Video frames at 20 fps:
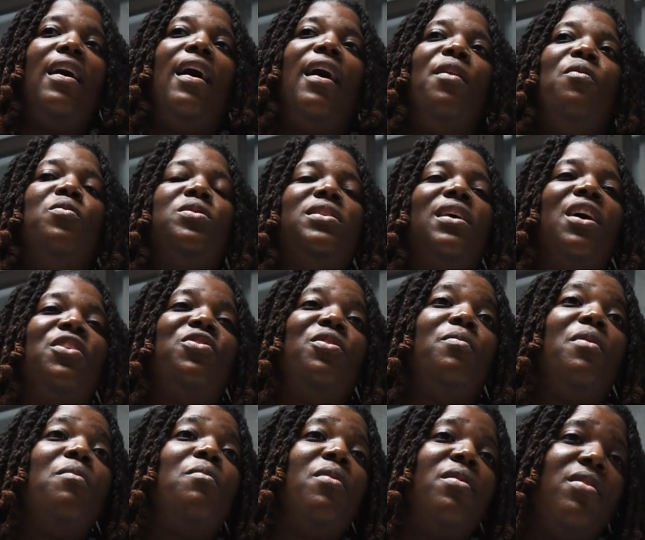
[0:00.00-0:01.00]
And it was actually
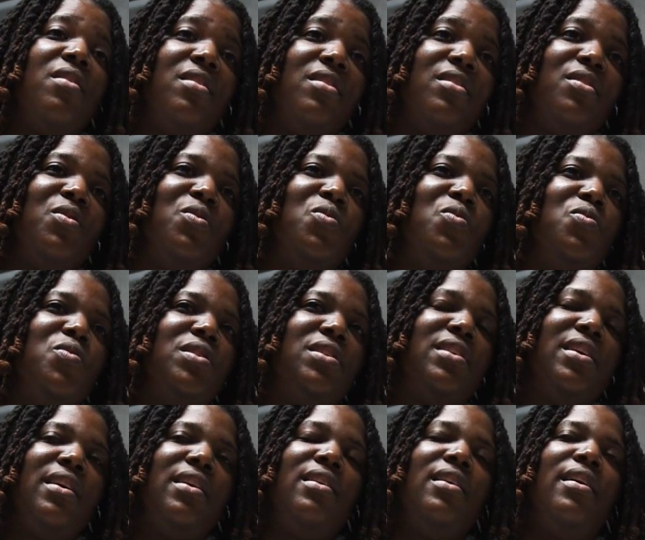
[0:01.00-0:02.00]
my mother who
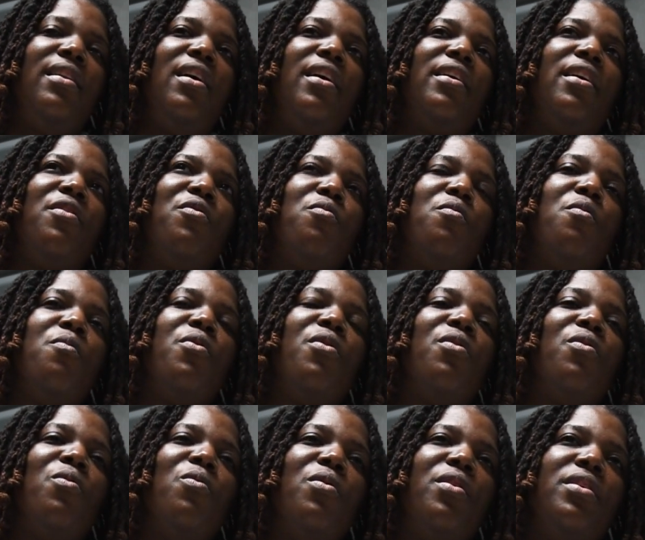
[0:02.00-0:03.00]
said, and I can remember
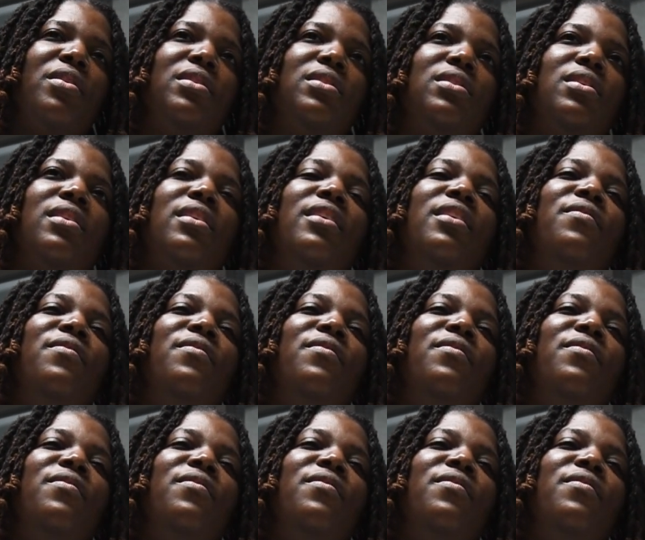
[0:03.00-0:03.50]
her words,